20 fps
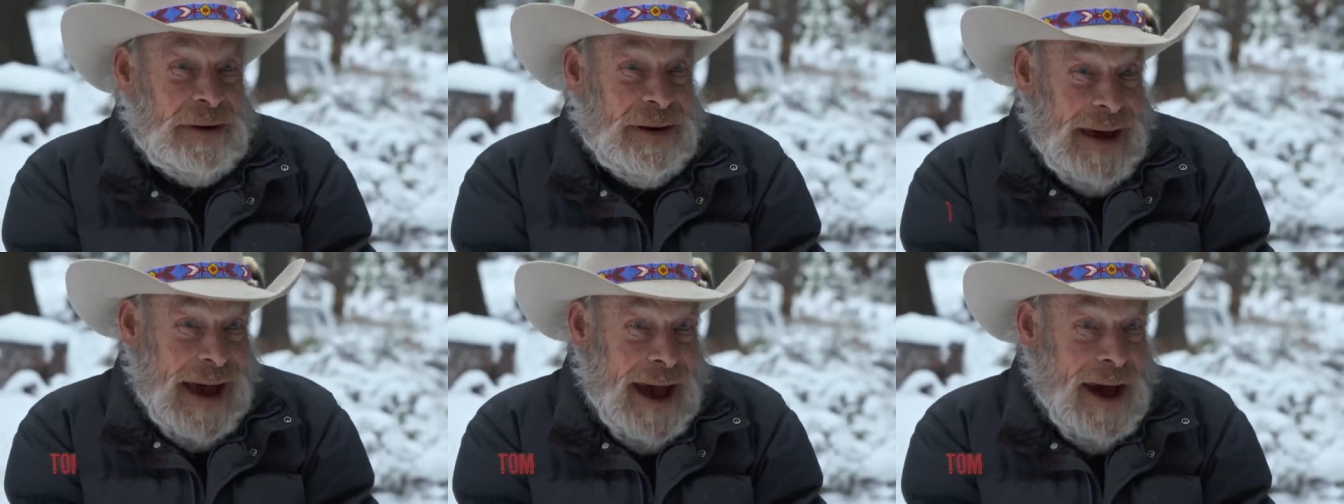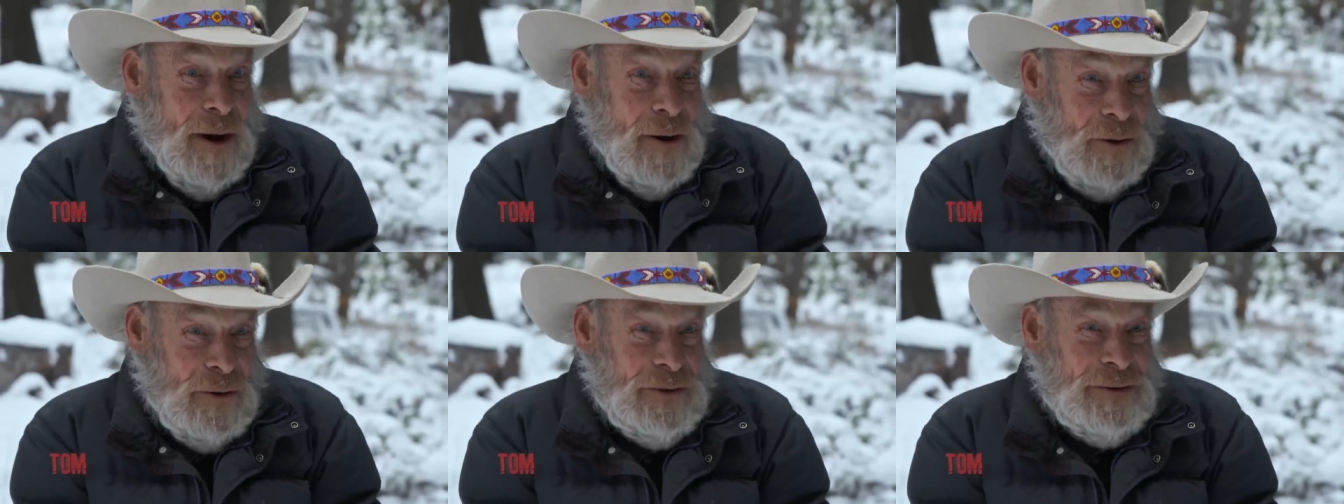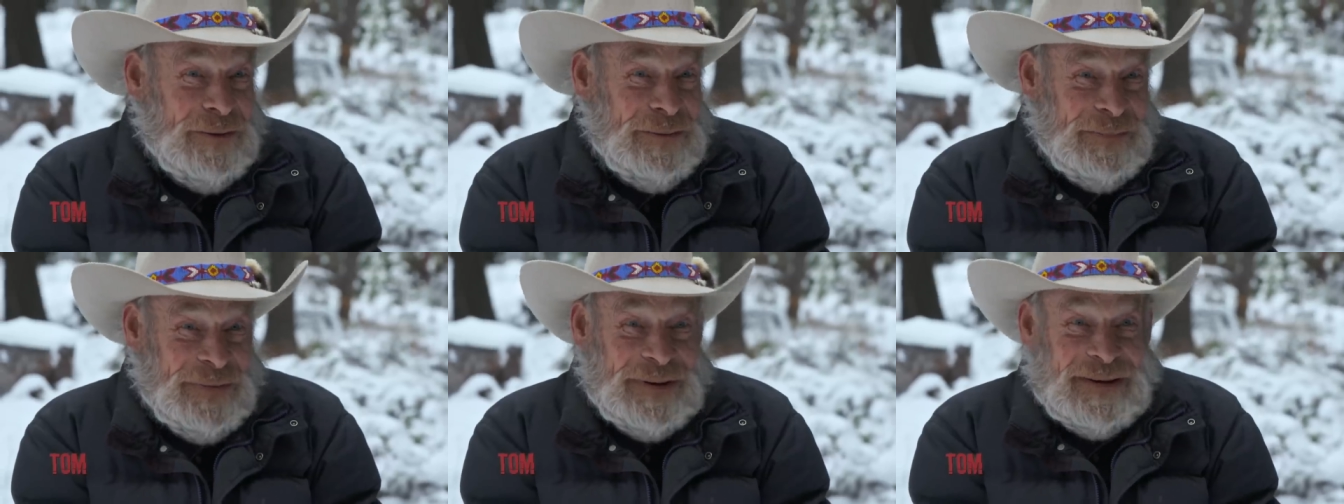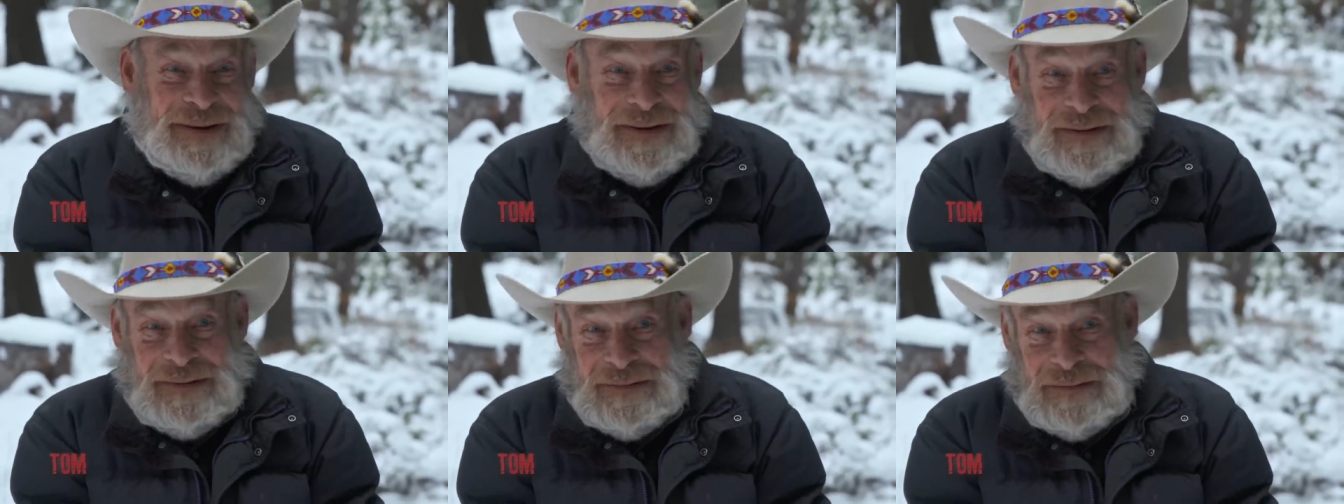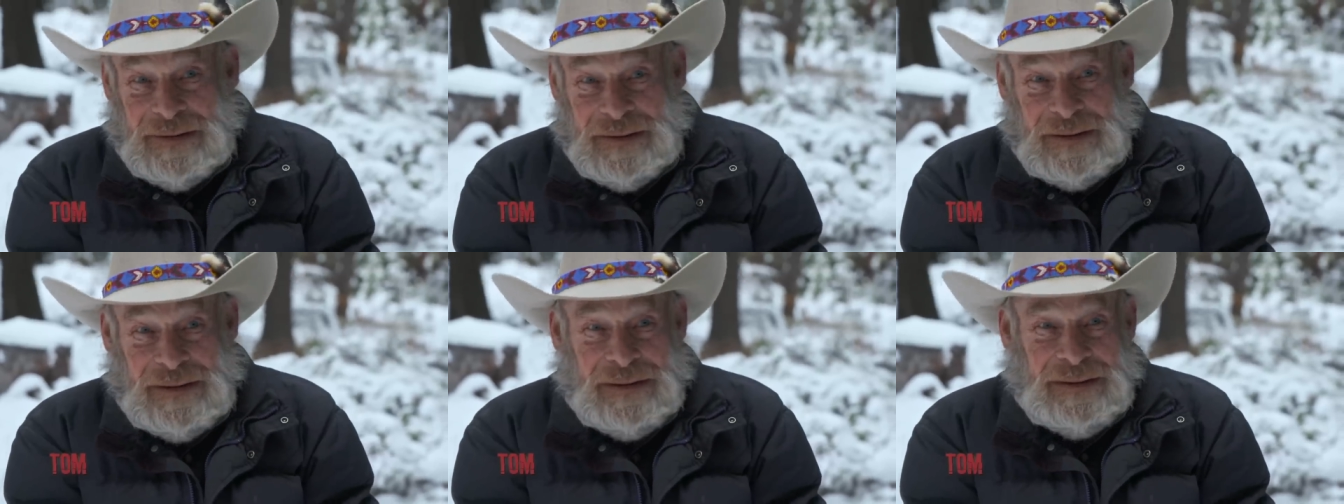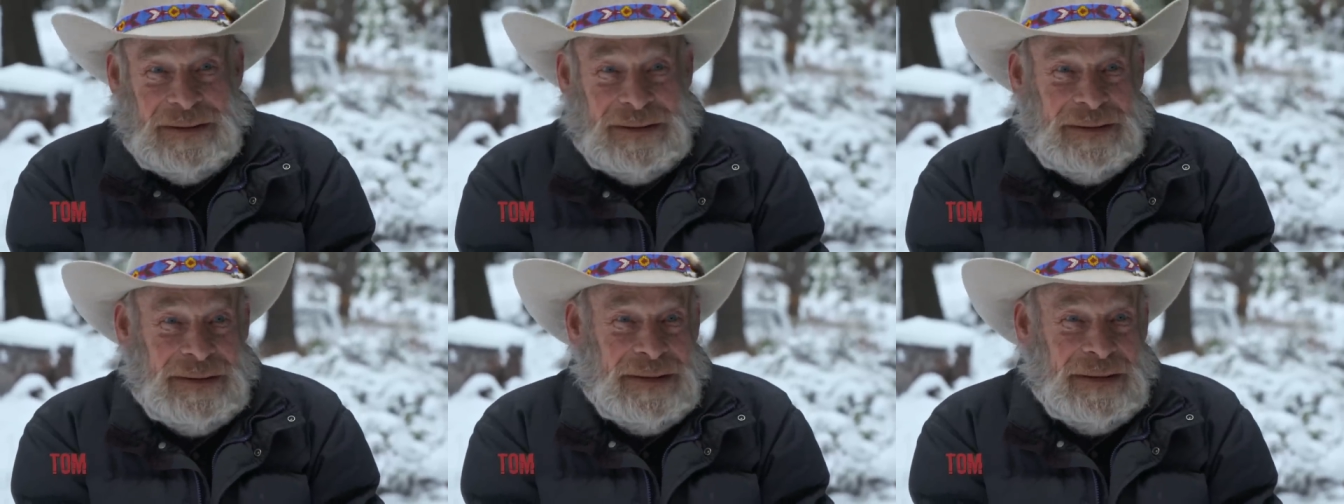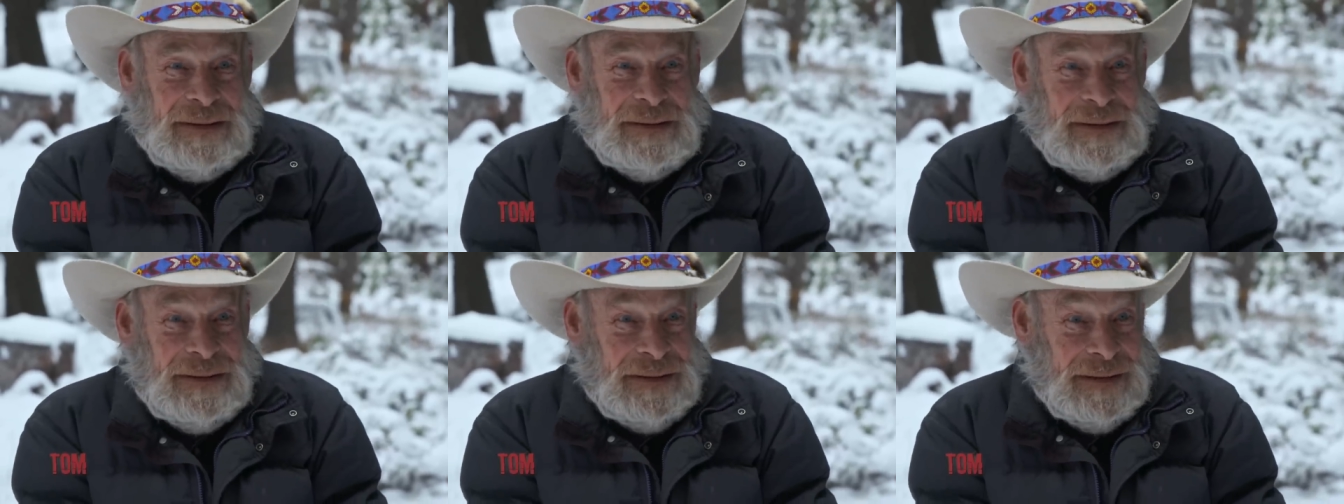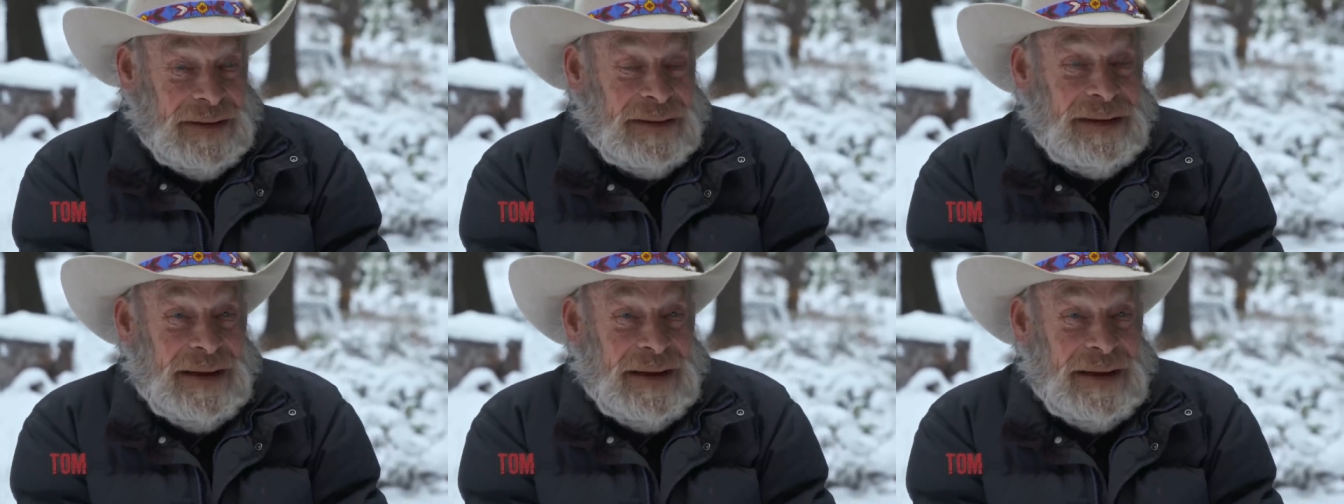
down because of the, the